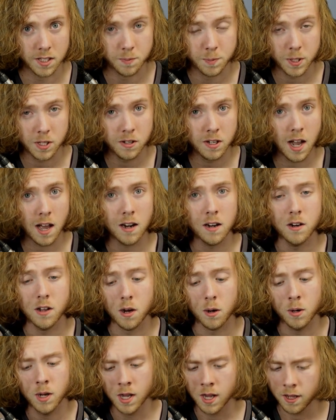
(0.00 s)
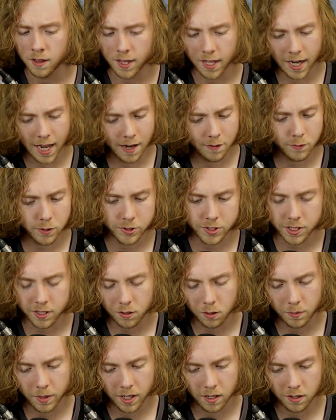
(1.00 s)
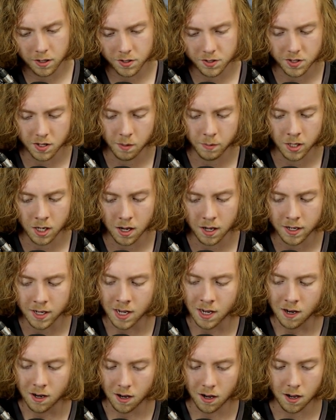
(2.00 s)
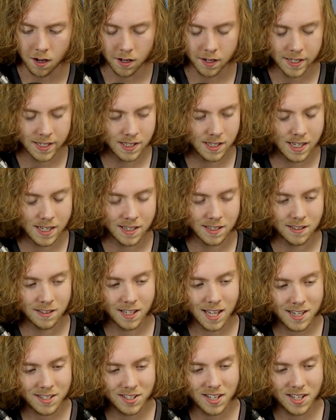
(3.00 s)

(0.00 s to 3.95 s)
but you gotta know that every single banner you summon on Unless